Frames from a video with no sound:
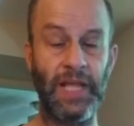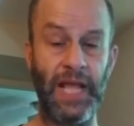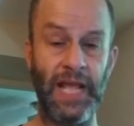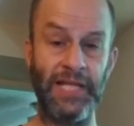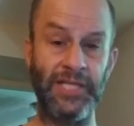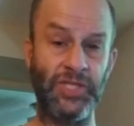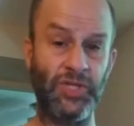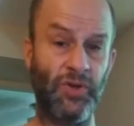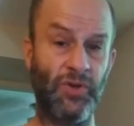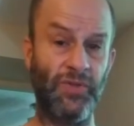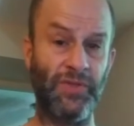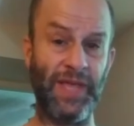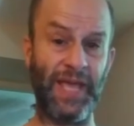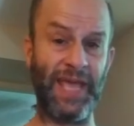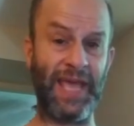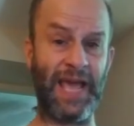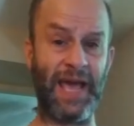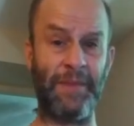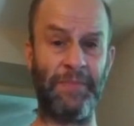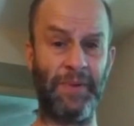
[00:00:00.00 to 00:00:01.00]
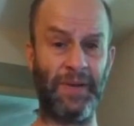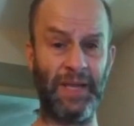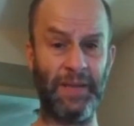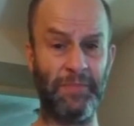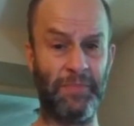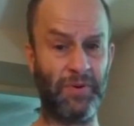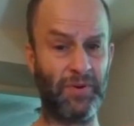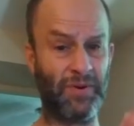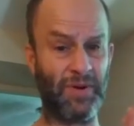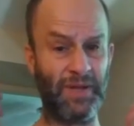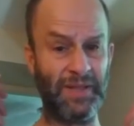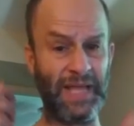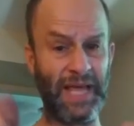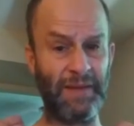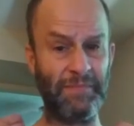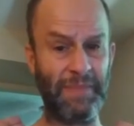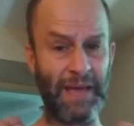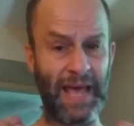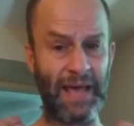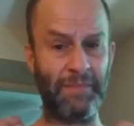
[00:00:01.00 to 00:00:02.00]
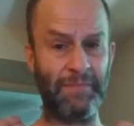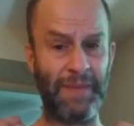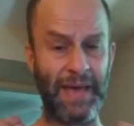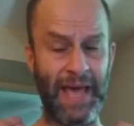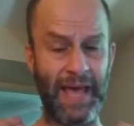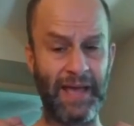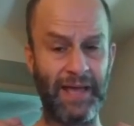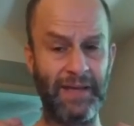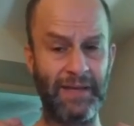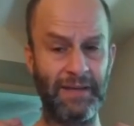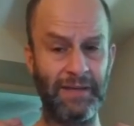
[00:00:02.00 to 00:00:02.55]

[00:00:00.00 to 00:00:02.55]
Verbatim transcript: And so they happily put on that backpack